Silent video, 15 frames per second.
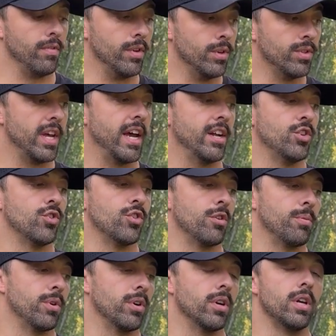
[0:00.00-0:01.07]
used a hedge
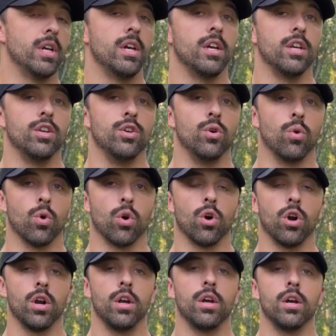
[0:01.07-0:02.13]
trimmer,
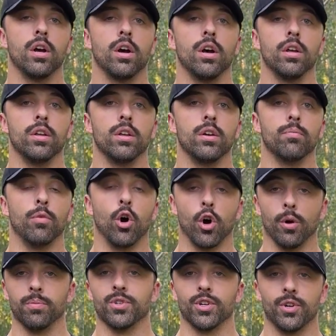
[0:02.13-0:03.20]
your
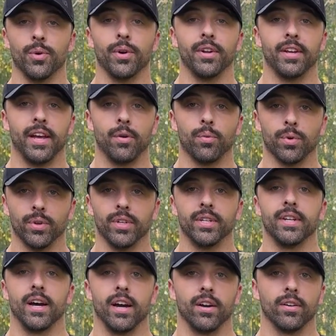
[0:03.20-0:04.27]
arms are going to get really
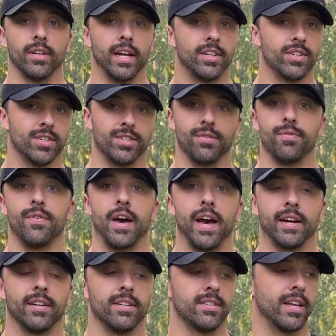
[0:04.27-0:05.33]
tired. That's just a
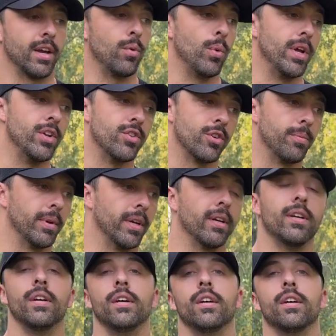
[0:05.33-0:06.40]
fact. It's like weed trimming.
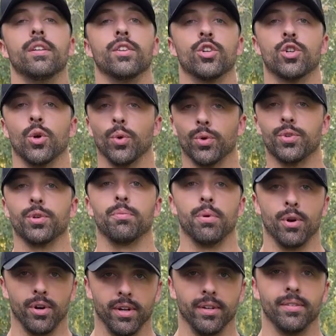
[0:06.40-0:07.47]
The shoulders are
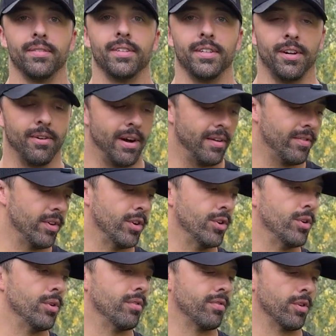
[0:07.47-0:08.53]
burning, you know, after you're
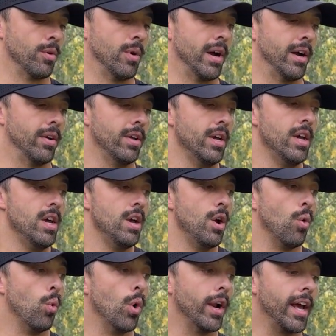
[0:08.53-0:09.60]
doing it for a while.
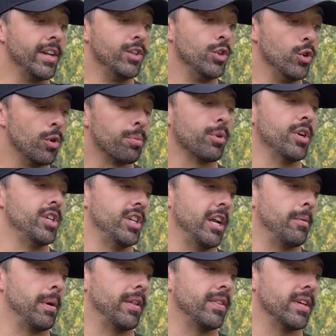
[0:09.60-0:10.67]
What I do appreciate
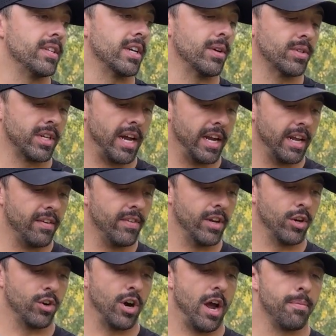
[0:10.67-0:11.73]
about this, I was kind of giving
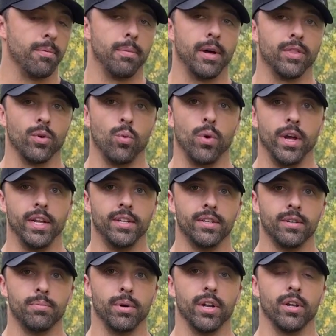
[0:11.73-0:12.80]
it crap about the weight,
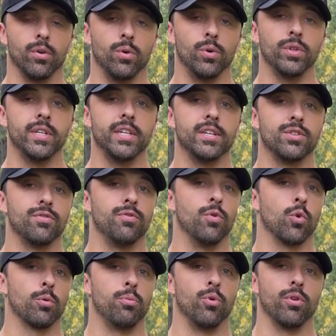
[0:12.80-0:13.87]
but it only is
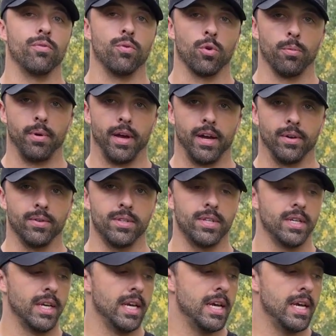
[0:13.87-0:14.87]
4.4 pounds.